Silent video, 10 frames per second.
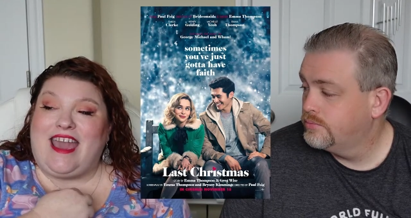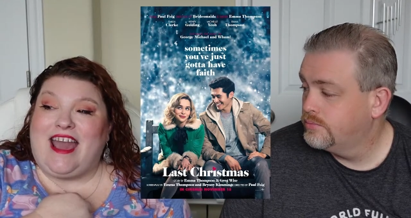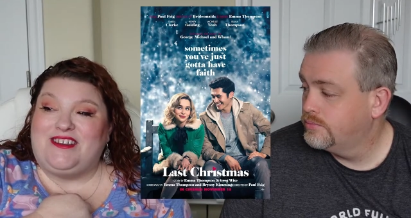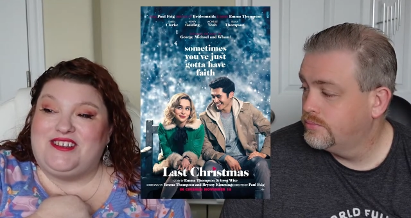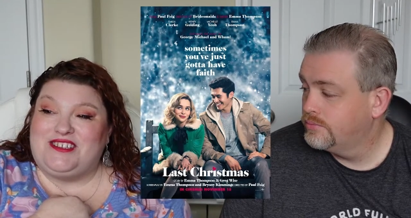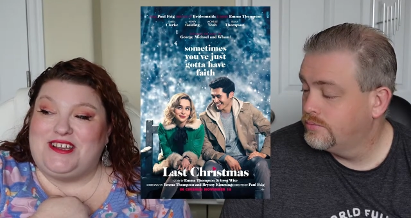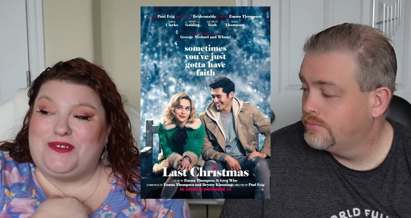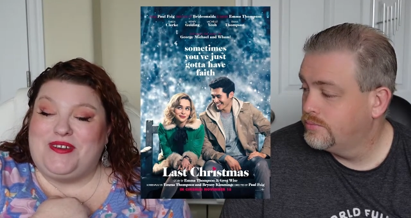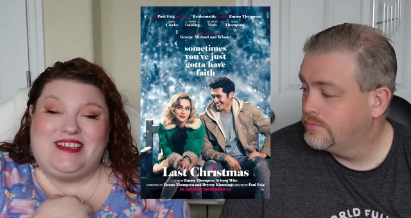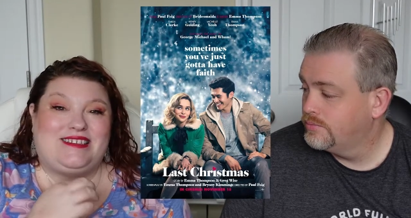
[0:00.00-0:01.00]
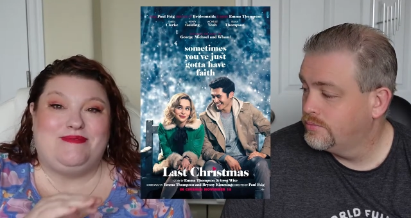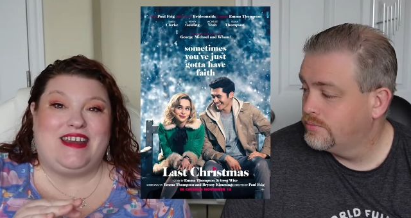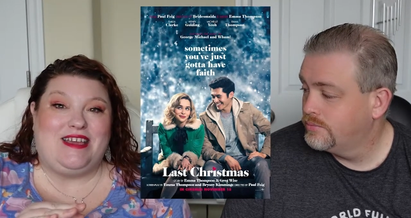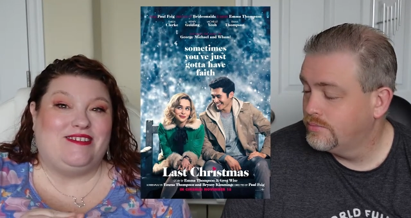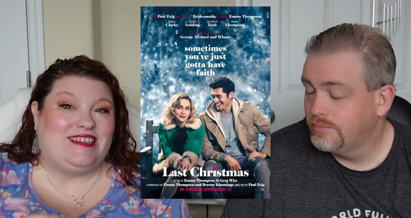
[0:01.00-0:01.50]
Speaker 1: catches the twist,
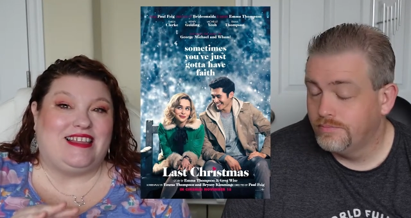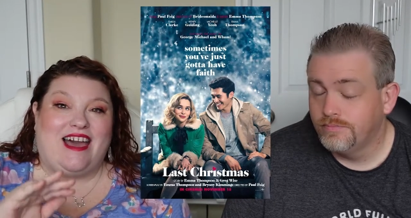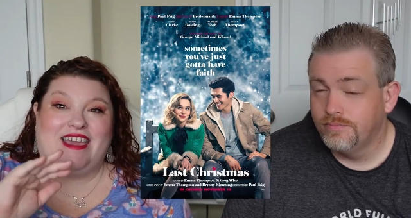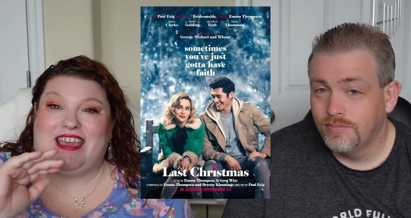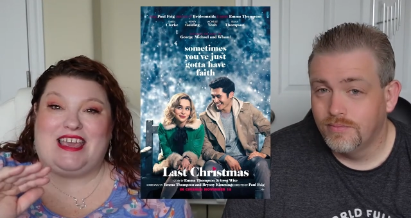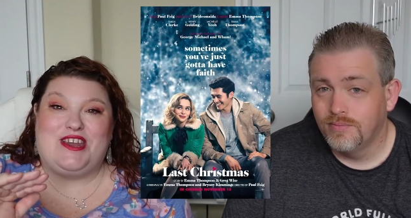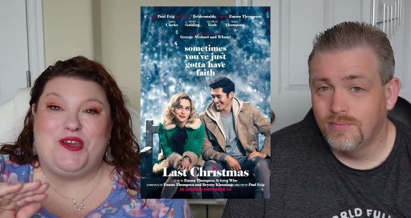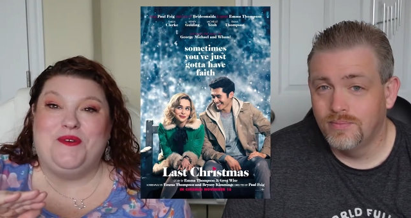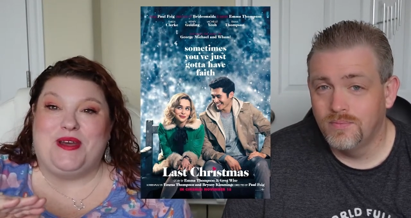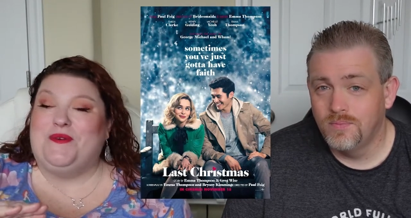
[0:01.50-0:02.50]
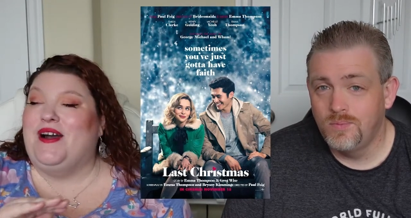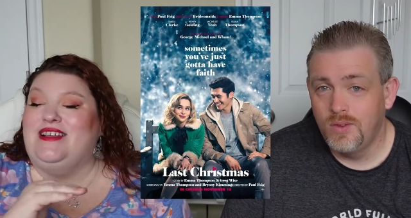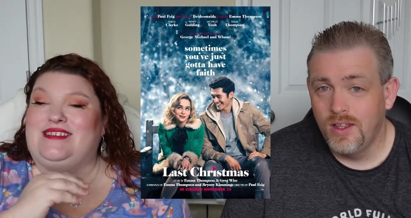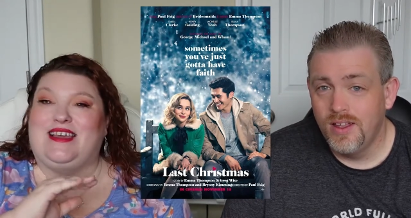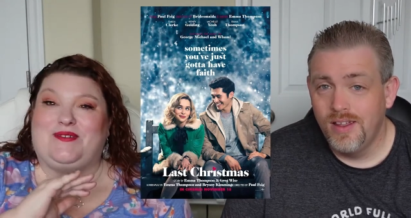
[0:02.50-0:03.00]
but he was like, he knew what it
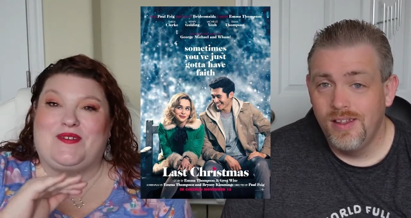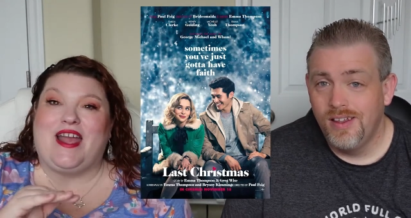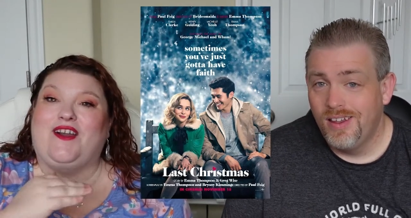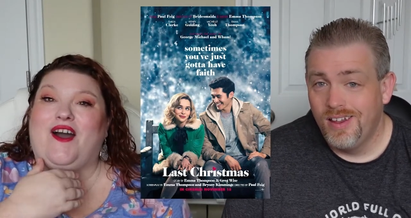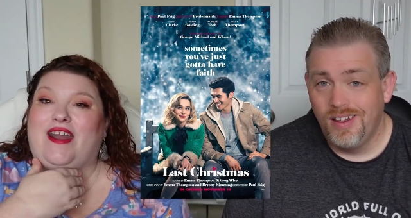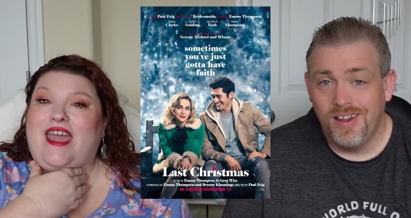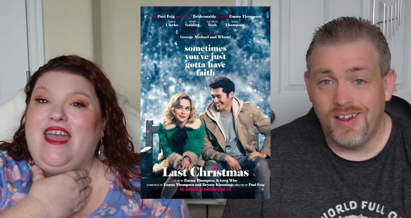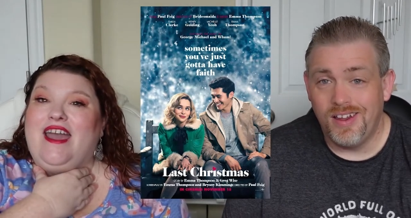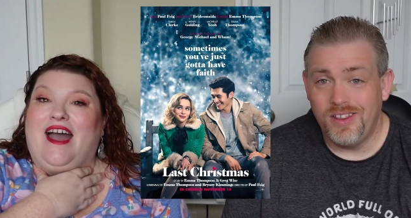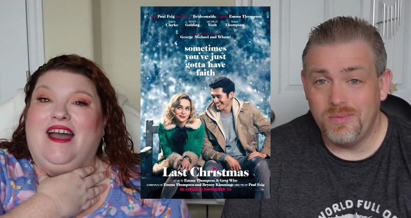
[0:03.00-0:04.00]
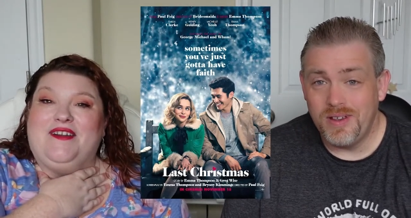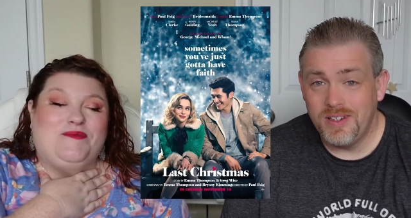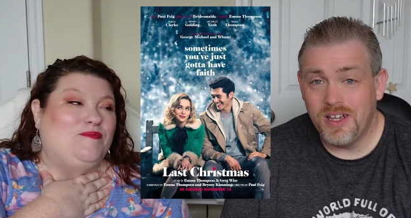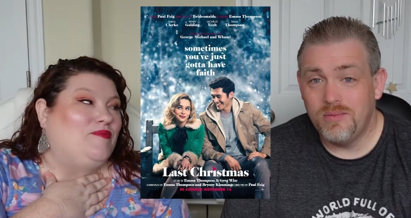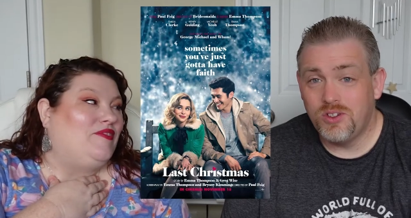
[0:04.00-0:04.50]
was,
Speaker 2: like right on. in the
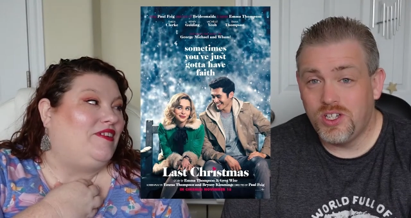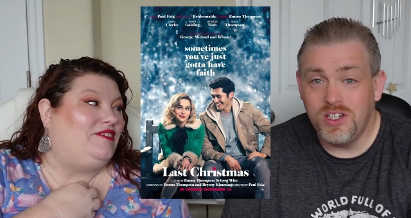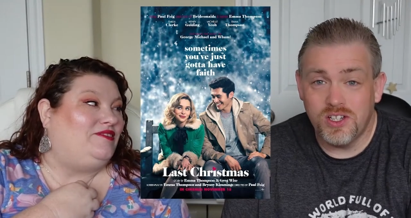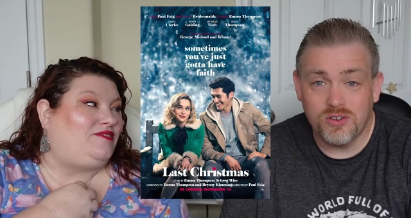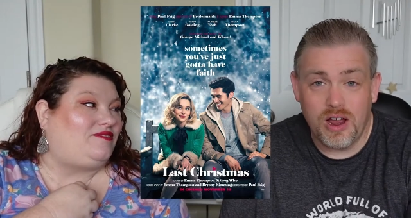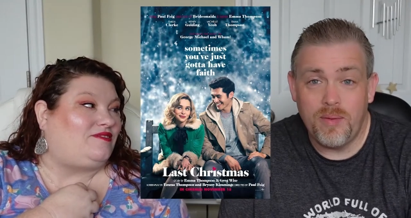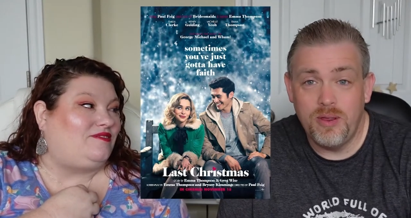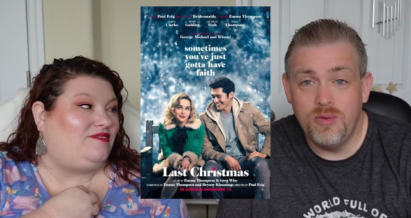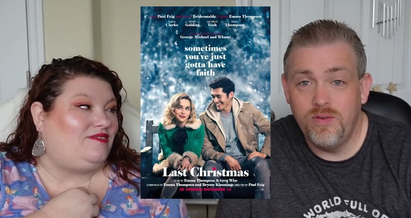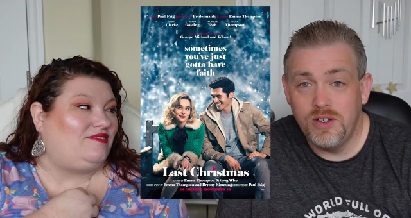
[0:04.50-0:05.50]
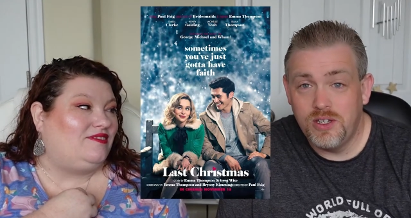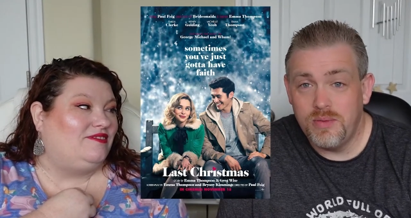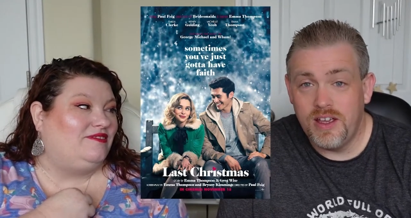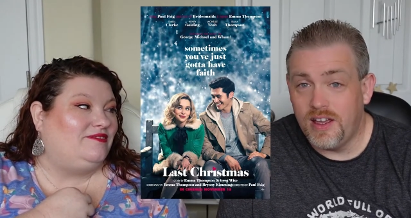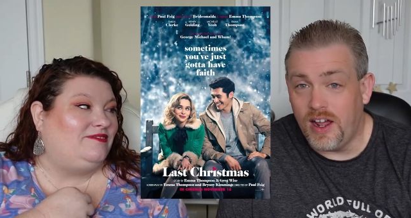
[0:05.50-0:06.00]
meantime, she described the movie to
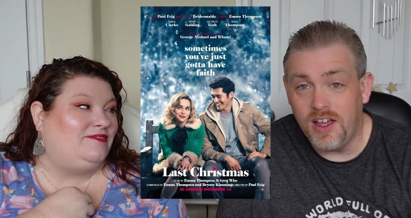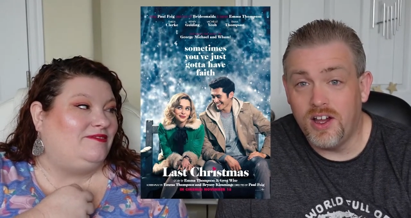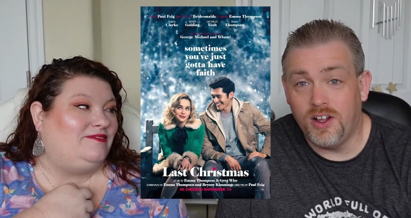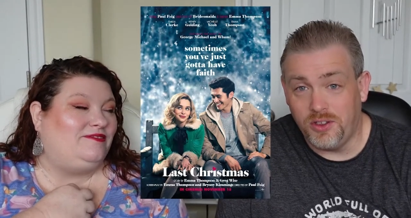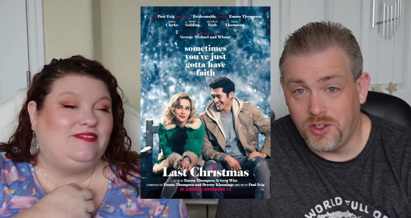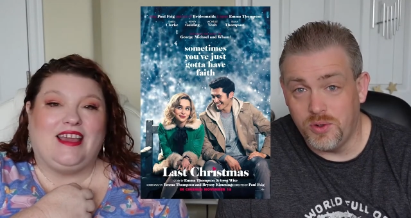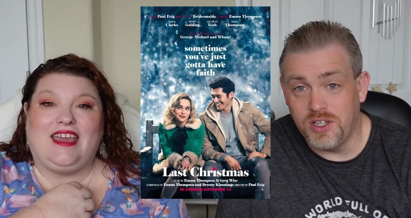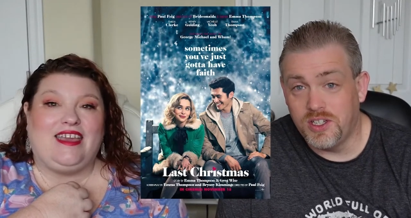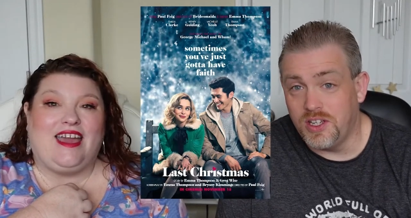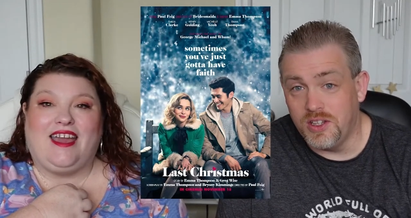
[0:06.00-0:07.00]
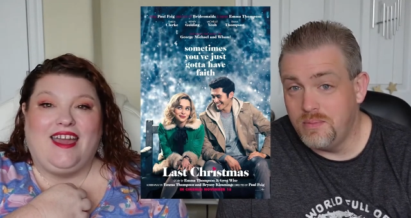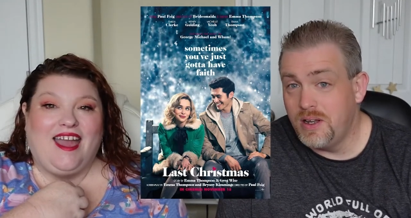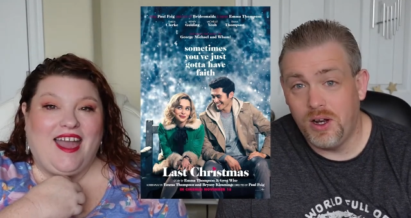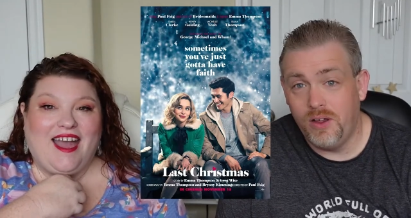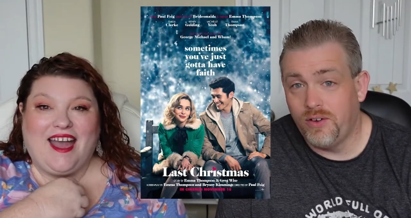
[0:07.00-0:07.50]
me, and I caught the twist in the
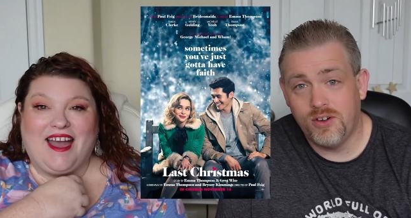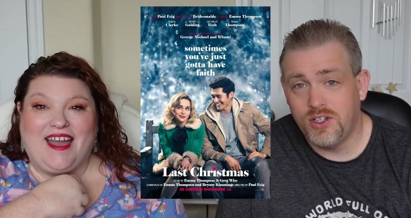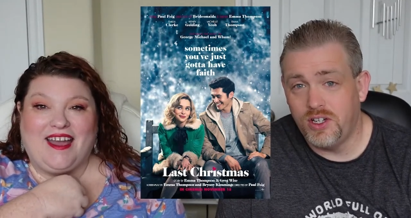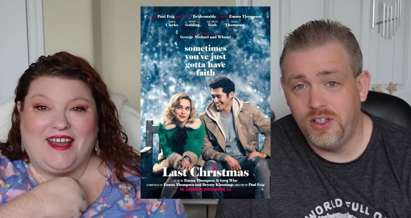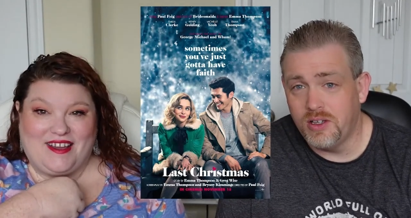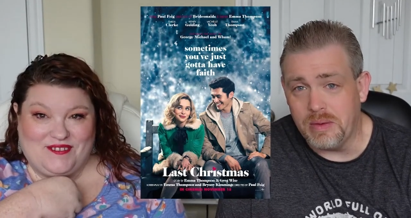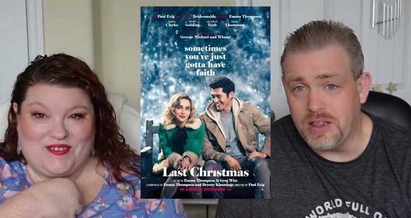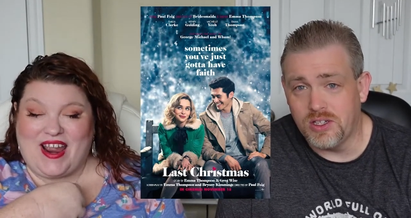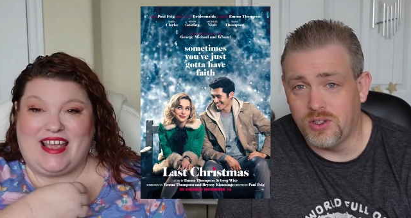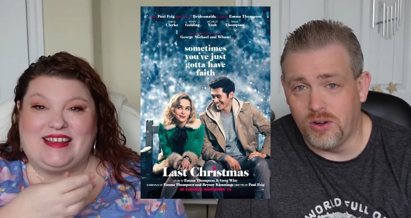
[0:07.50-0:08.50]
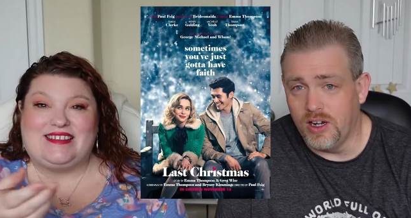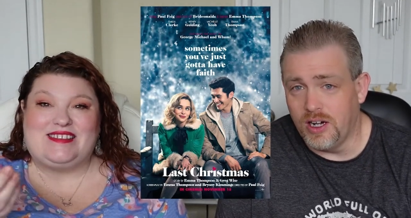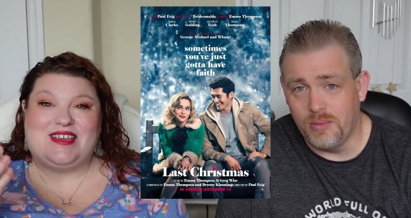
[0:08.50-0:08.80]
middle of her telling me right. the